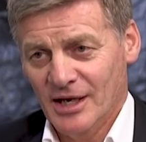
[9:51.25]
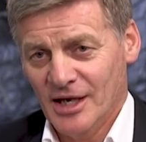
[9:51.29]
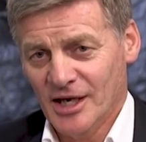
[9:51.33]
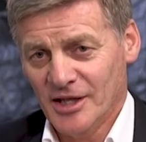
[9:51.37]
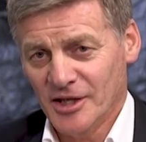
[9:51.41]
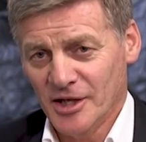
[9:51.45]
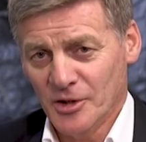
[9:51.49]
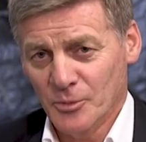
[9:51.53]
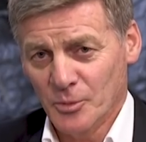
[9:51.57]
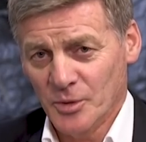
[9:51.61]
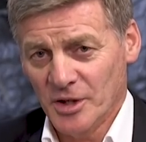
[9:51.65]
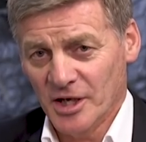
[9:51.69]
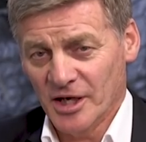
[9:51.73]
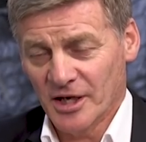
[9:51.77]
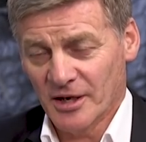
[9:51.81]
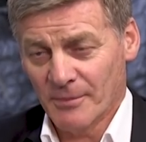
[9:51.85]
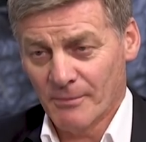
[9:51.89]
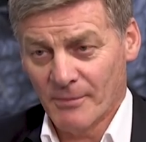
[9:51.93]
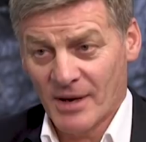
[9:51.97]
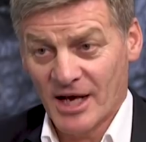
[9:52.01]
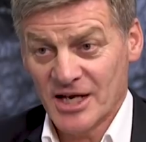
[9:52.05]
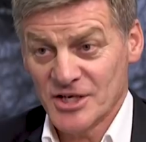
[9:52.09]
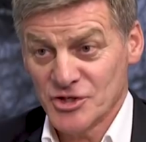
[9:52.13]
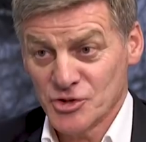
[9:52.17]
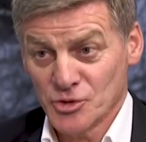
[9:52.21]
And then we had a
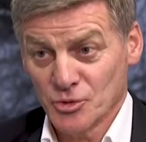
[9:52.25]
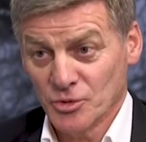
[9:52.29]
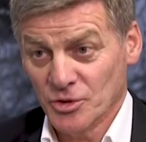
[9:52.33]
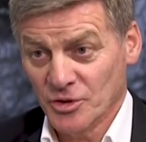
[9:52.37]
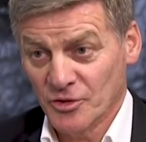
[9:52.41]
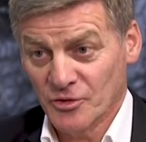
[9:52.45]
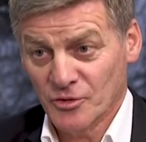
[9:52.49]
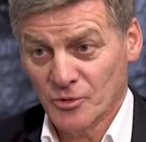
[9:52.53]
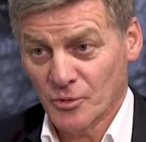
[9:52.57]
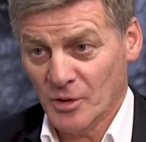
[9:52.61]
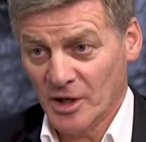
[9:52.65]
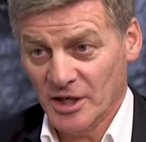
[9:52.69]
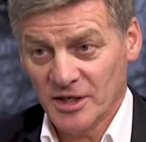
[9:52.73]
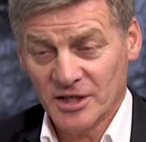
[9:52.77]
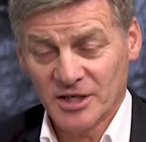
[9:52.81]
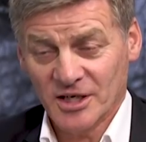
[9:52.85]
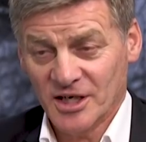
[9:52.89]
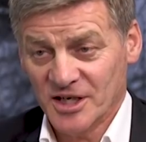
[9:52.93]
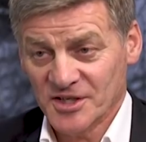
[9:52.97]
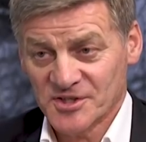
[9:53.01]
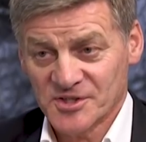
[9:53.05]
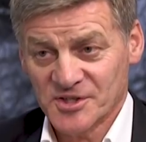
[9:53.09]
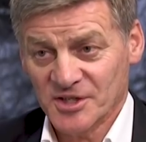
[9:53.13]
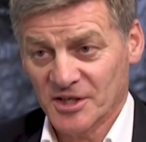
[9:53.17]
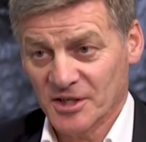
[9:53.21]
major earthquake in
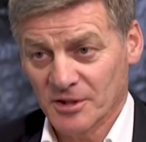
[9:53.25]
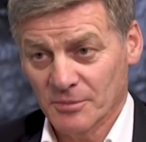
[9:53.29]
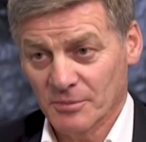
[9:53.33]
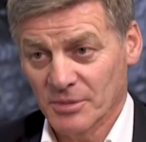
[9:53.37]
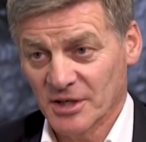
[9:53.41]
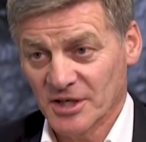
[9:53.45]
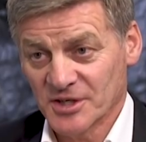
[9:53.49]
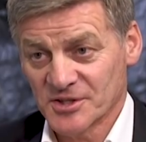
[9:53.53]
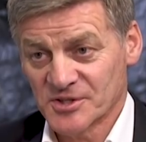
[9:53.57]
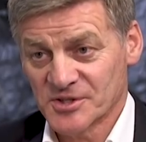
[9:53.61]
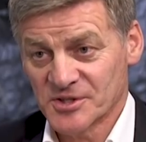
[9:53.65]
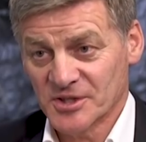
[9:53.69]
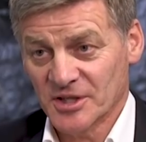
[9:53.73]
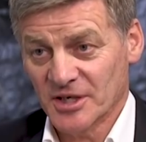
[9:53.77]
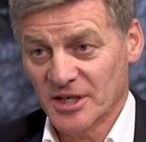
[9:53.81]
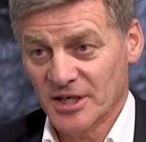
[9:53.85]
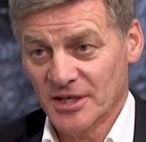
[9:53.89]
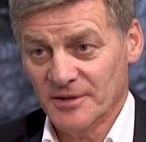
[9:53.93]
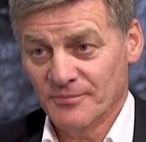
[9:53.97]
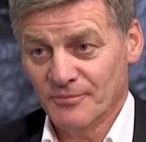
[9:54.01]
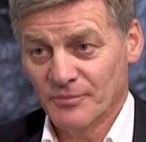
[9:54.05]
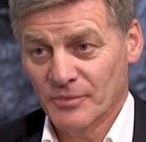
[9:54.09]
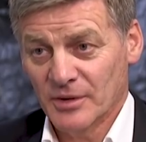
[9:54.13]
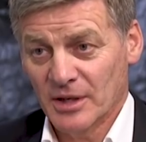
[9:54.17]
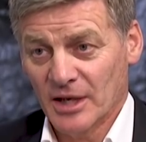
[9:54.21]
our second biggest
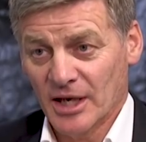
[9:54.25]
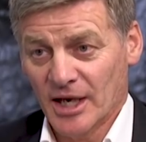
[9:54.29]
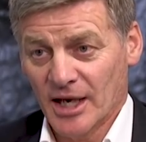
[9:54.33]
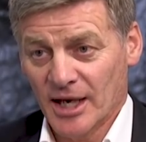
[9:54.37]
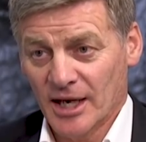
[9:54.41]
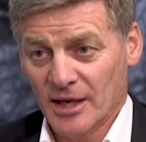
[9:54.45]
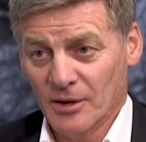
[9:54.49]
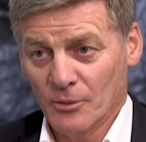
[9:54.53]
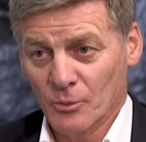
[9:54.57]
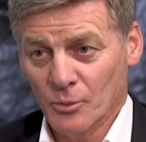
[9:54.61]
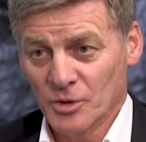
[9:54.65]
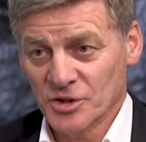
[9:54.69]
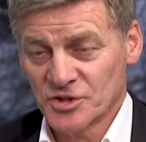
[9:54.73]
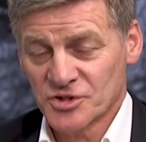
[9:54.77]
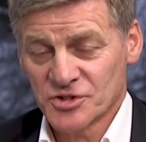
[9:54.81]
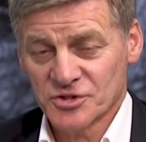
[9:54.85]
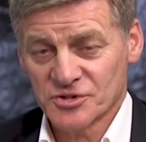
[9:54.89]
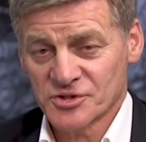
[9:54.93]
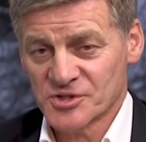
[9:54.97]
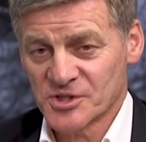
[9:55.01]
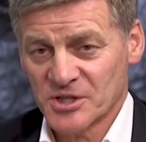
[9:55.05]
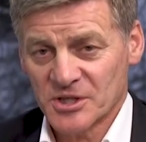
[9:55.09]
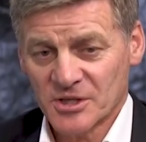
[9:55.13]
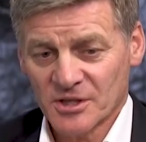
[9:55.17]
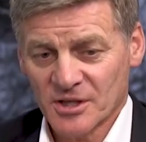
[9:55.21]
city, which
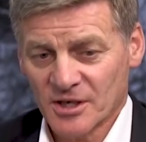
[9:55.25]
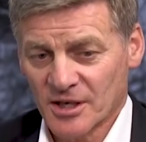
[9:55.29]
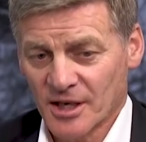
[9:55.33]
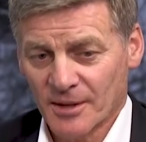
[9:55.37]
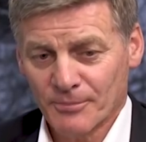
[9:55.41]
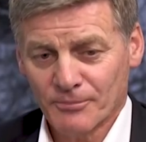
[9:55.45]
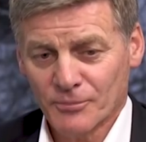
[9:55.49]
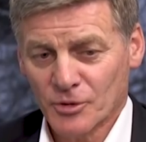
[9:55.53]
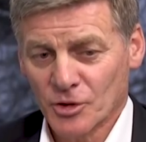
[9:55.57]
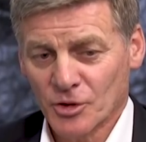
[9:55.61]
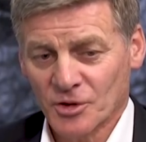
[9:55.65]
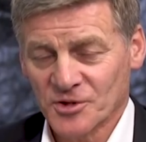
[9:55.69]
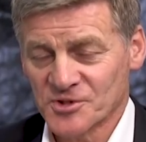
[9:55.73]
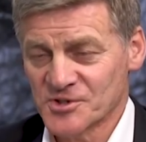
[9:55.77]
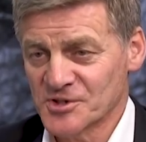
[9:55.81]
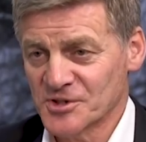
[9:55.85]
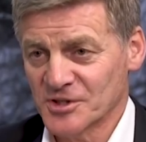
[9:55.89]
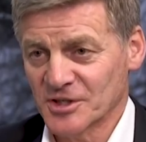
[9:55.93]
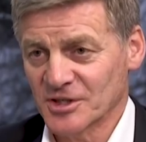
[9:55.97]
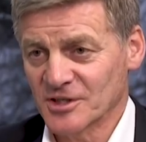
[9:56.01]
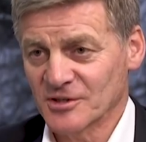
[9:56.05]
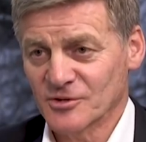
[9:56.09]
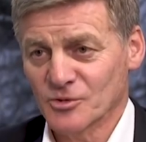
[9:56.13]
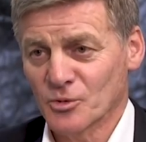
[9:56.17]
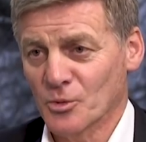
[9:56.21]
has ended up
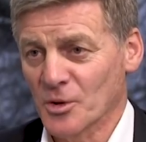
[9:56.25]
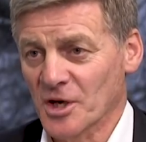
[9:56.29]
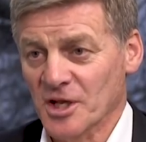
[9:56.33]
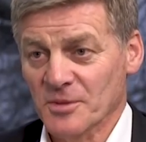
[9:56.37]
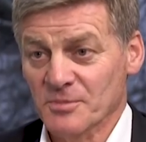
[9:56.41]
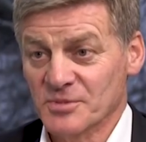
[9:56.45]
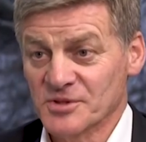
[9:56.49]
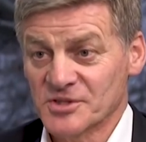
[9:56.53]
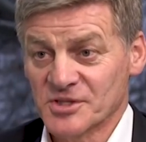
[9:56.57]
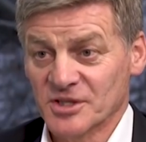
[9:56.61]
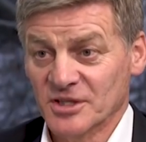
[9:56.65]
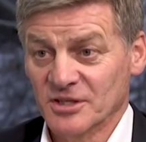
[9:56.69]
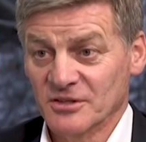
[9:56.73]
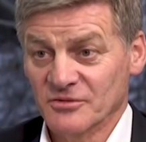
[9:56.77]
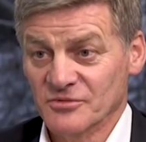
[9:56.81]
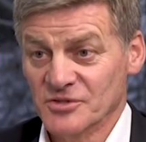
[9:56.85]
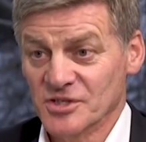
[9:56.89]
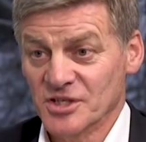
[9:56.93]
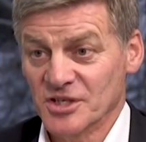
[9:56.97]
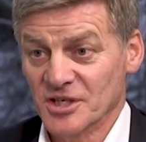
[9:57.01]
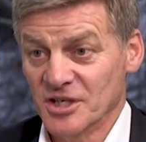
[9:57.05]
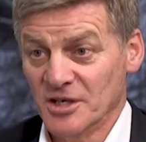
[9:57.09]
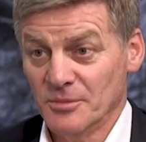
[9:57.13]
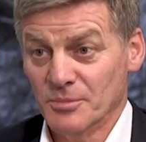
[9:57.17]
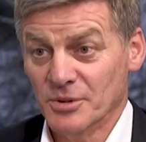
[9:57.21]
costing 20% of
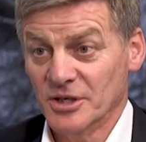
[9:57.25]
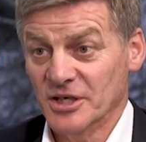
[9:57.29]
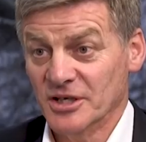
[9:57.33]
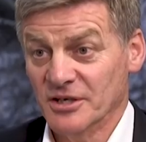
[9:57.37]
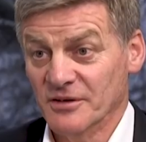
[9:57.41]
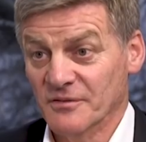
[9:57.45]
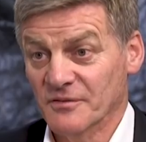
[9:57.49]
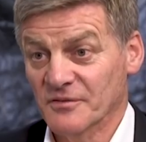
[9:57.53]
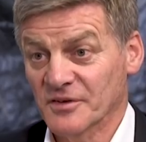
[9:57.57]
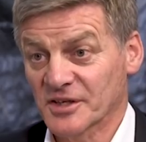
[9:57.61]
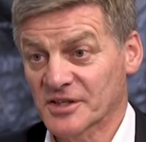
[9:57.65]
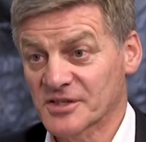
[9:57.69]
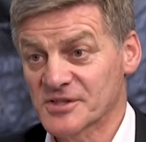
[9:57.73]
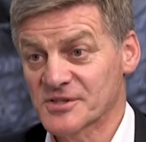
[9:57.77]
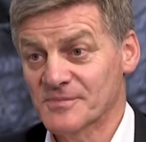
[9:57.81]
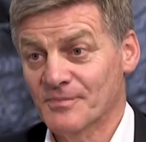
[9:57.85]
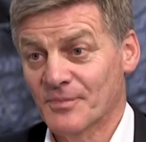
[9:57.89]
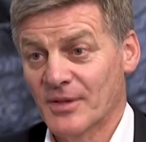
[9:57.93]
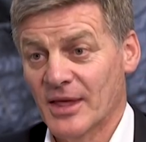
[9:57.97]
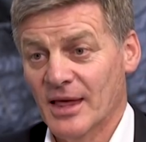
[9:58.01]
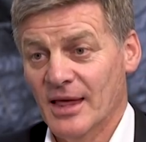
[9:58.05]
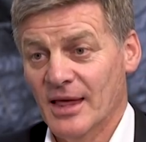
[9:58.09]
GDP to fix.